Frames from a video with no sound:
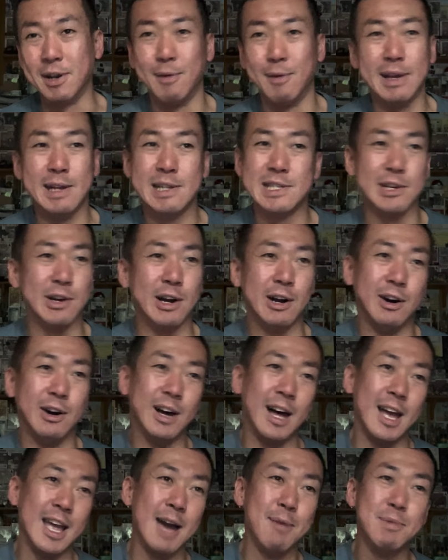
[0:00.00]
I mean, so
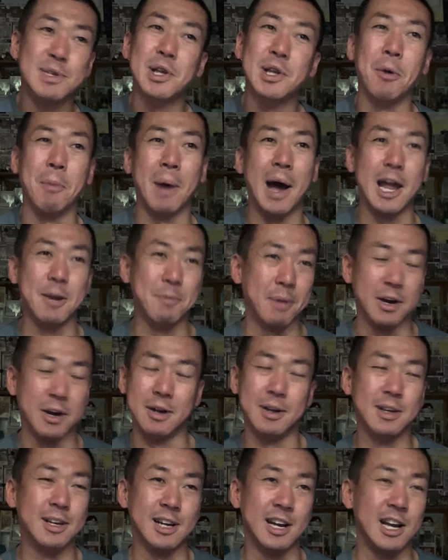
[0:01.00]
I am still mad,
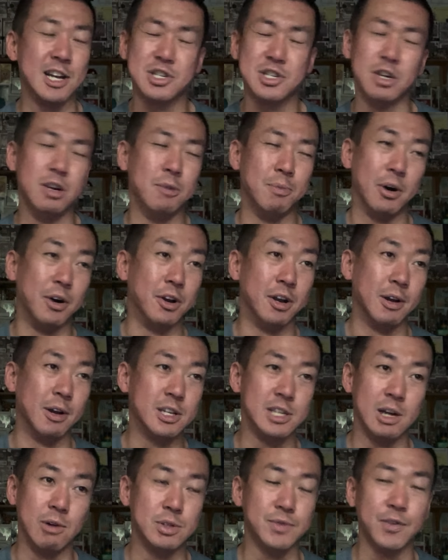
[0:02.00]
but I should have bought it
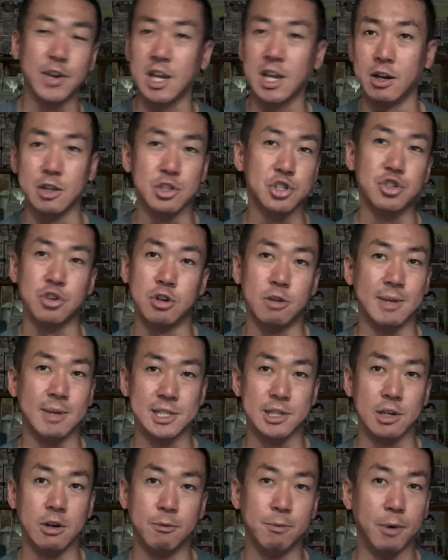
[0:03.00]
because I was very unsure of
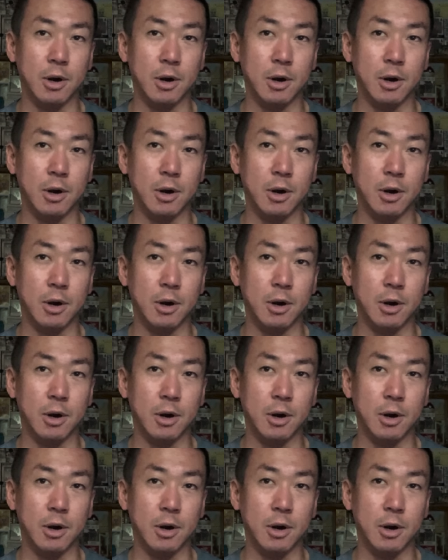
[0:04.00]
myself.